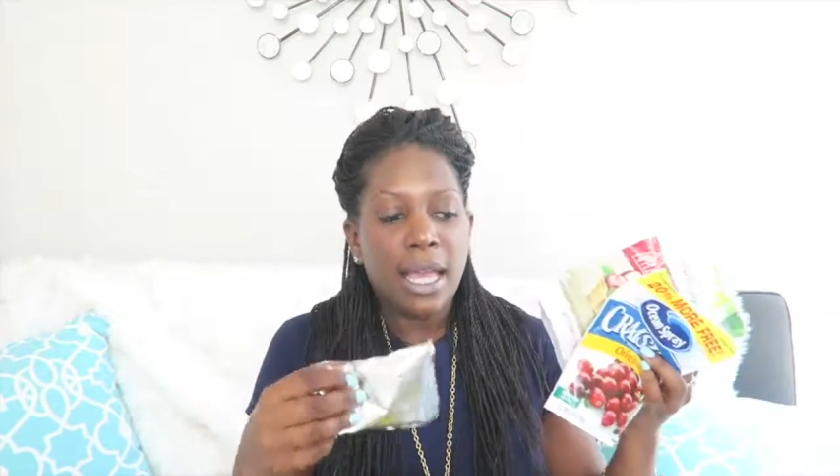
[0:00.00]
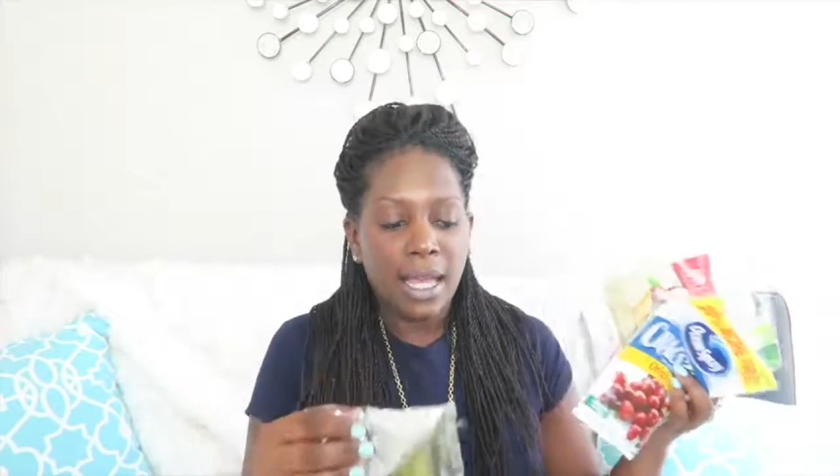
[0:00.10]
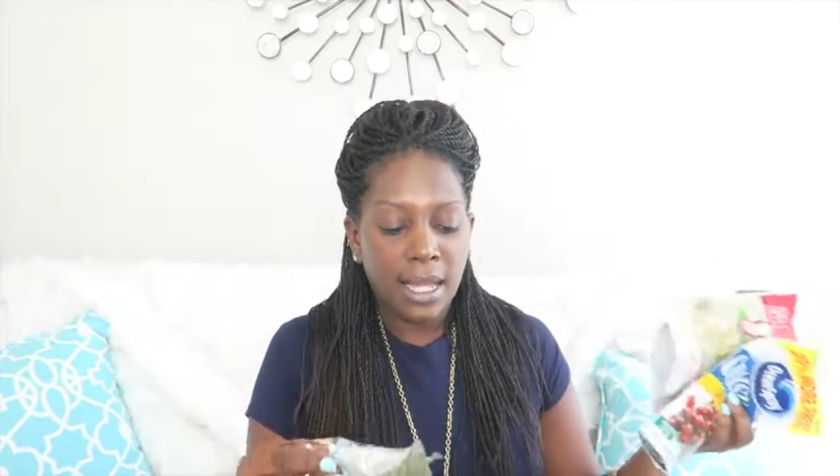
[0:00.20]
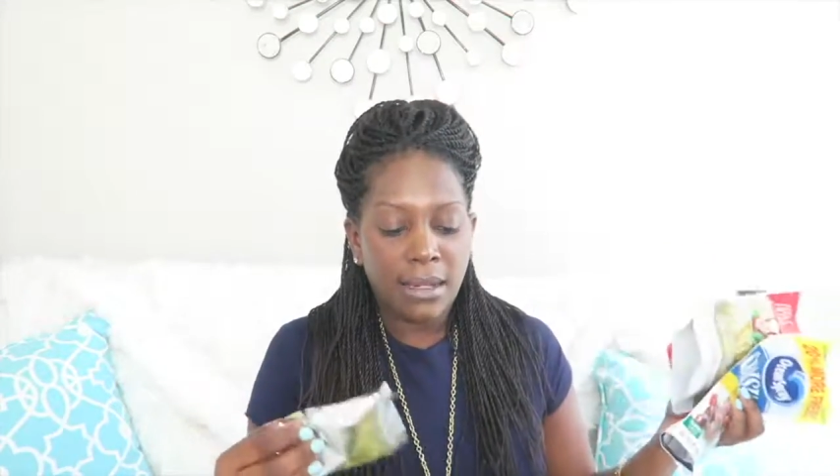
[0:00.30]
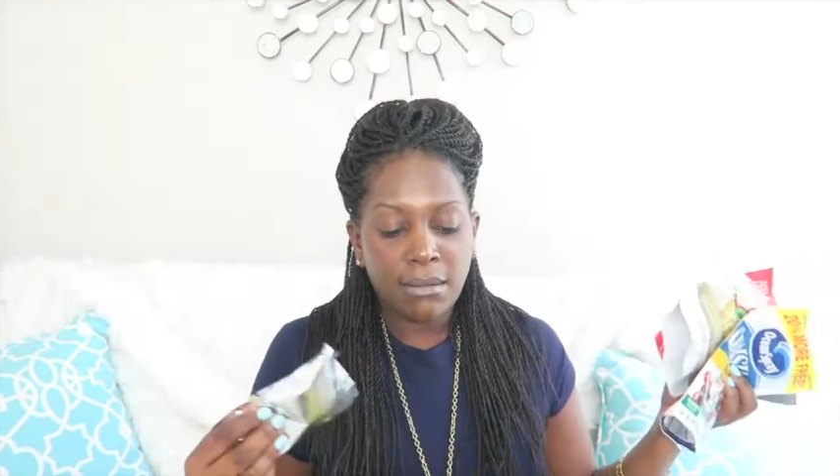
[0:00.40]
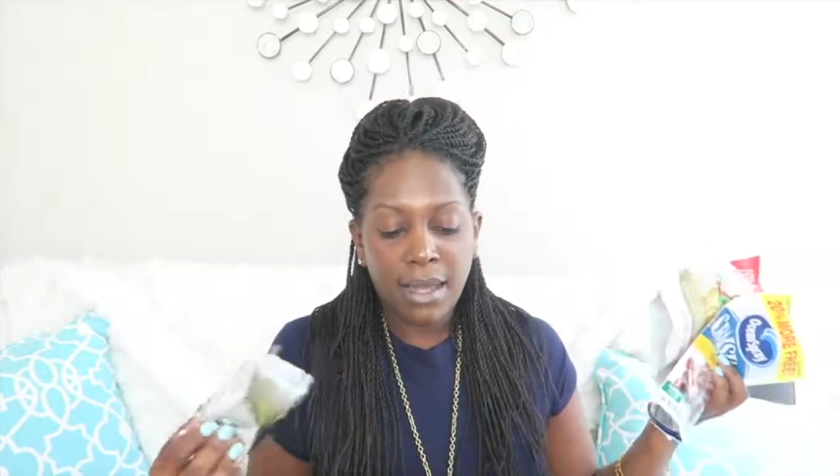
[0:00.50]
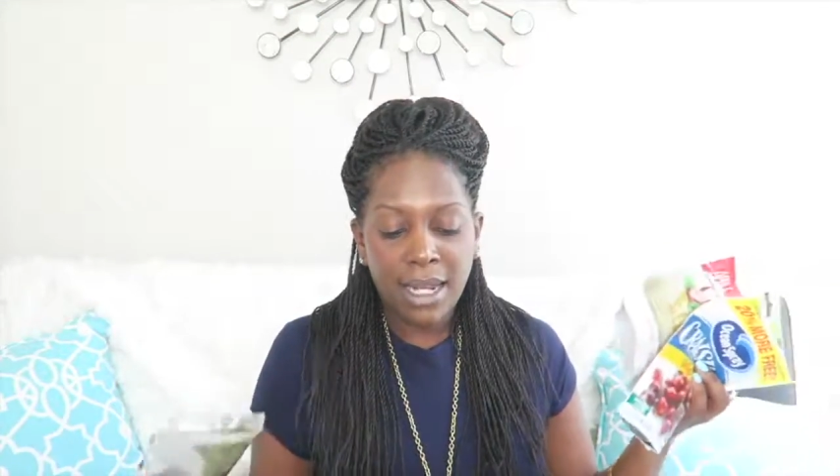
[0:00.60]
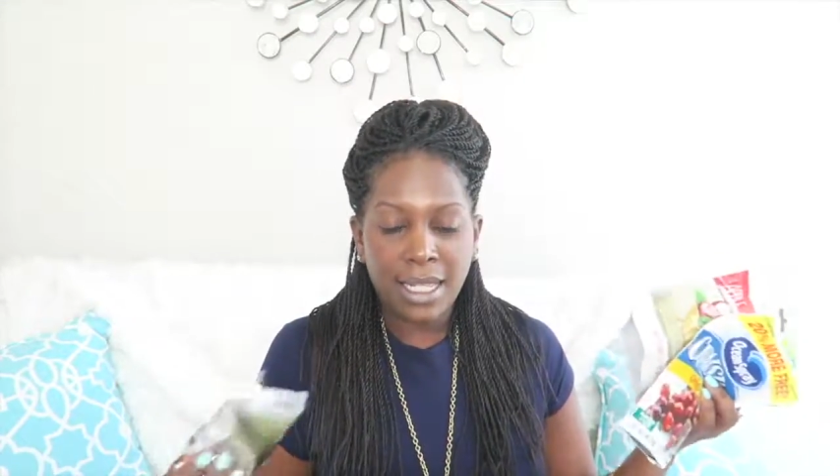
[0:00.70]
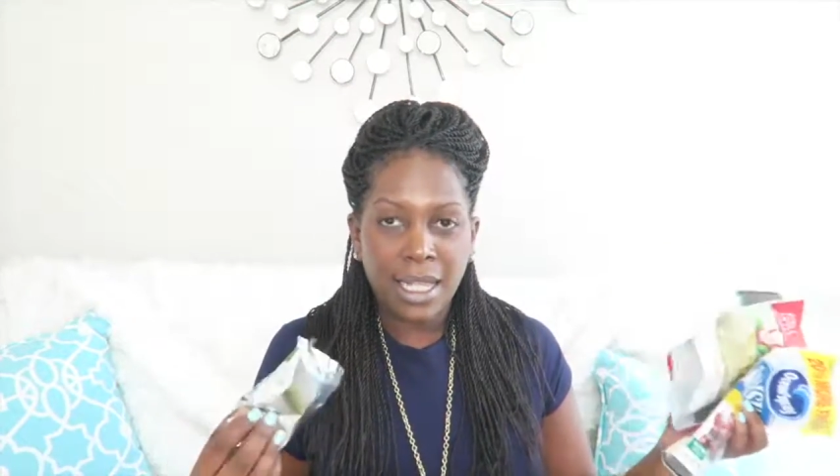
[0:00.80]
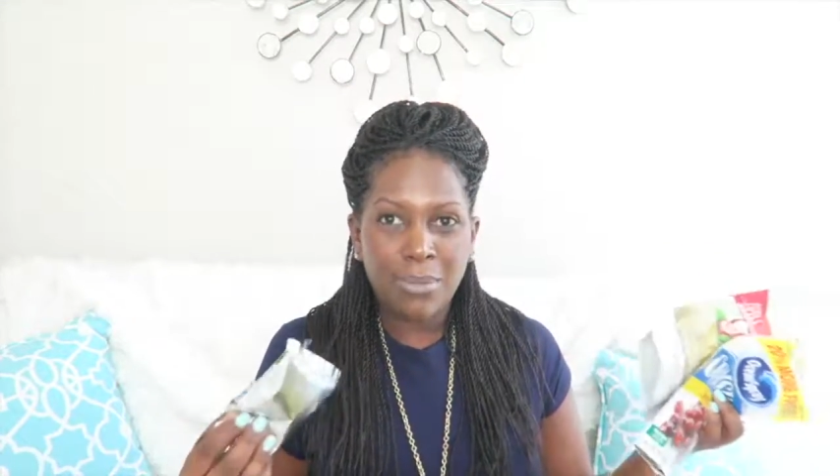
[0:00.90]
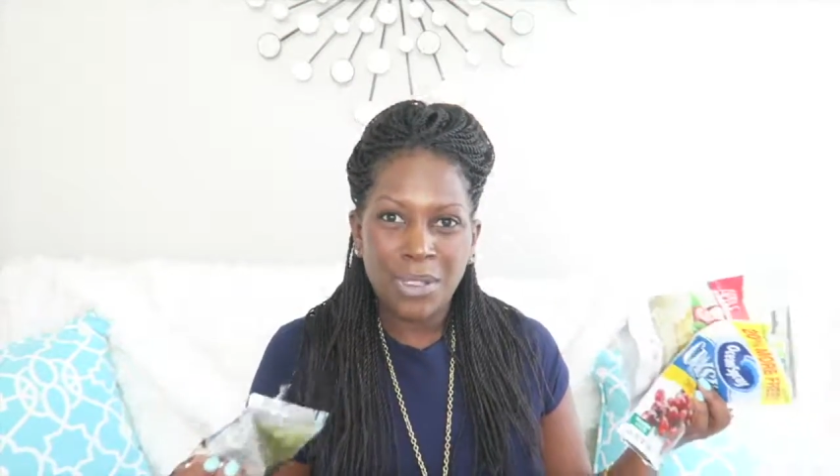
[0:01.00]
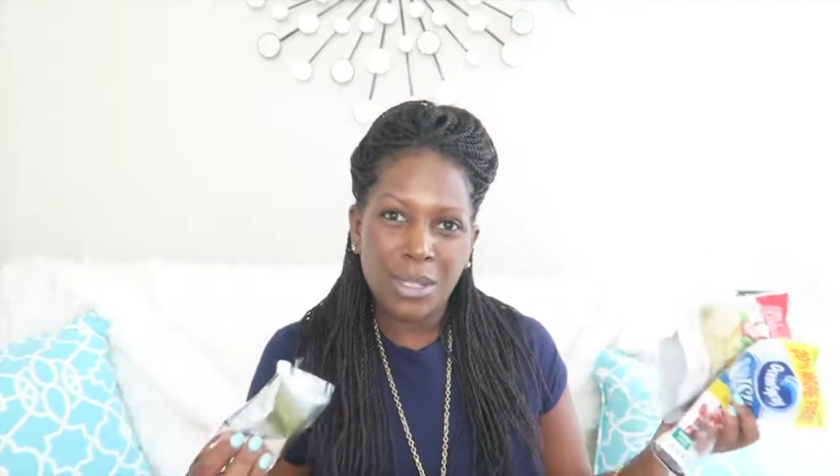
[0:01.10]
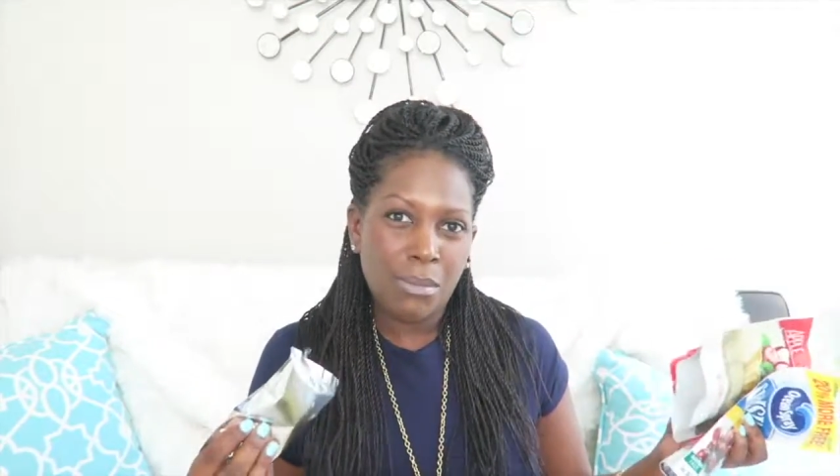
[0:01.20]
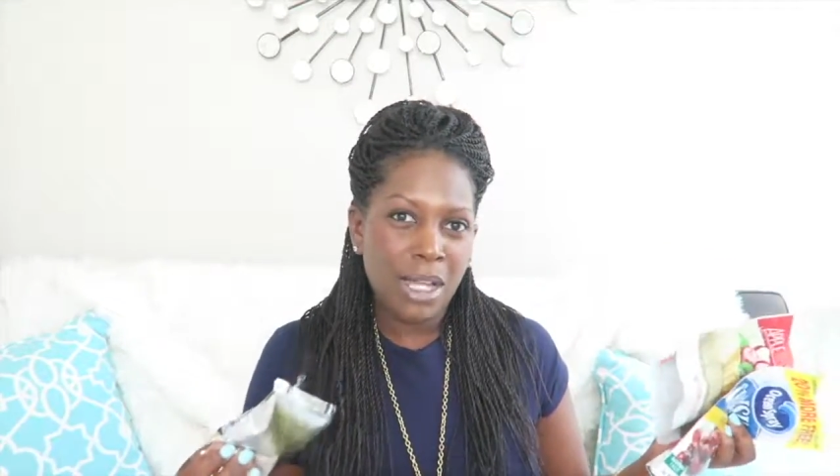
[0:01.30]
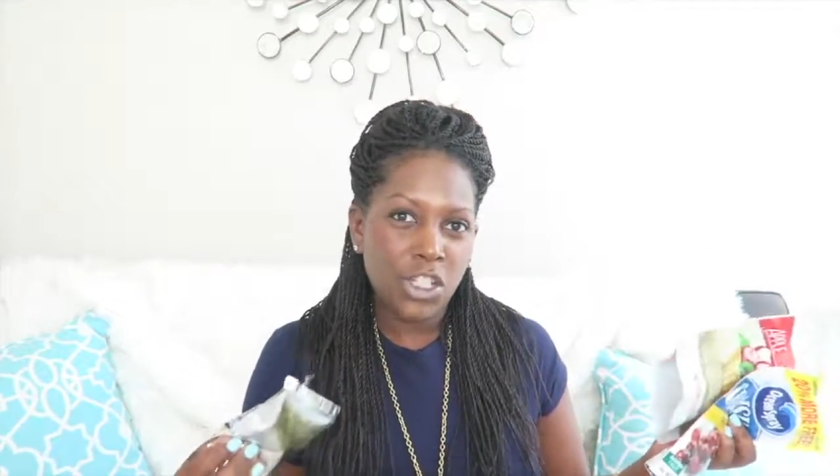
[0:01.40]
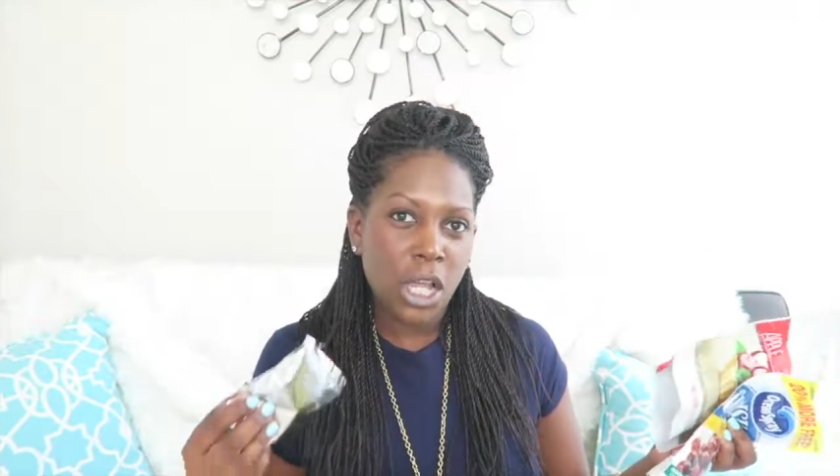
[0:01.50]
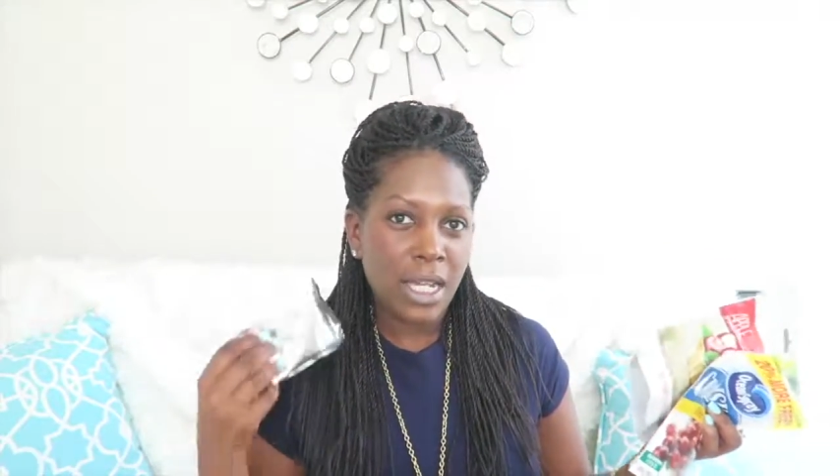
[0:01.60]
and kind of keep it to munch